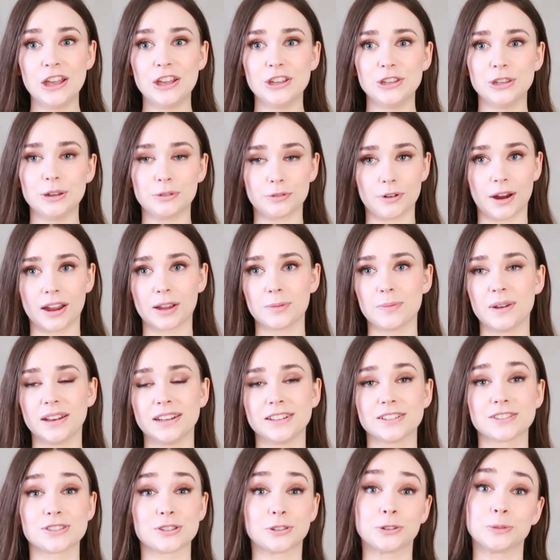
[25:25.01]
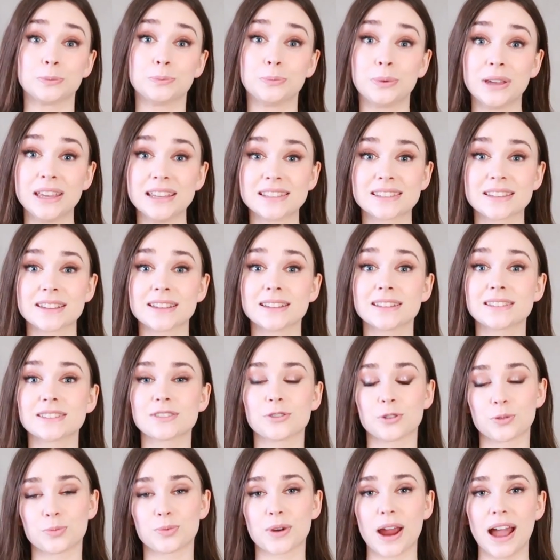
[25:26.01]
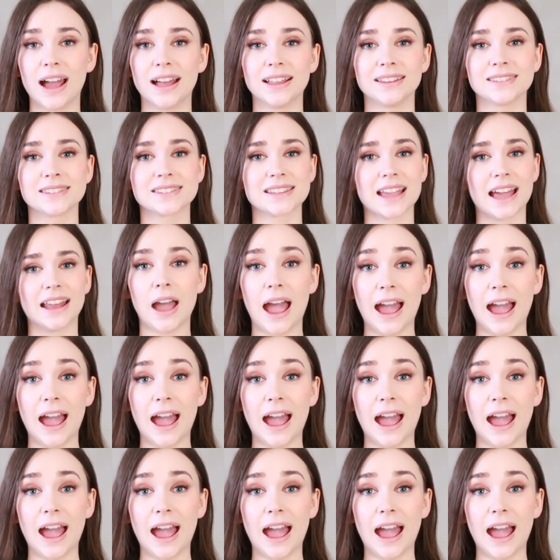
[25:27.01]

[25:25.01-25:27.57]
you've recommended certain pieces or brands,